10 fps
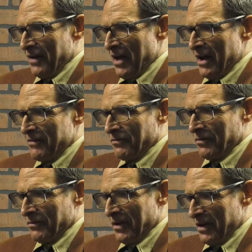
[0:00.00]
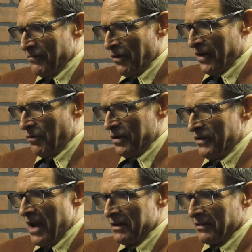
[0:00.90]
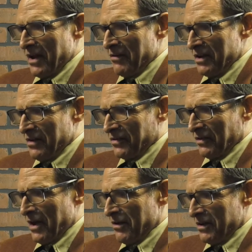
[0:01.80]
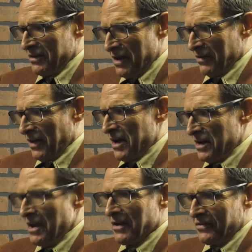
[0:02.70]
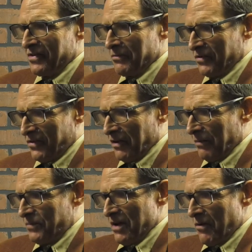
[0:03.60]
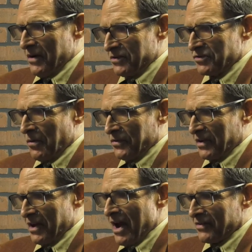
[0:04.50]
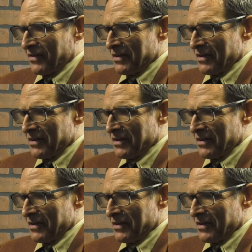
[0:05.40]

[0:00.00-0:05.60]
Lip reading: And then, even though they weren't dating later years, she was still appear on the show as a guest. And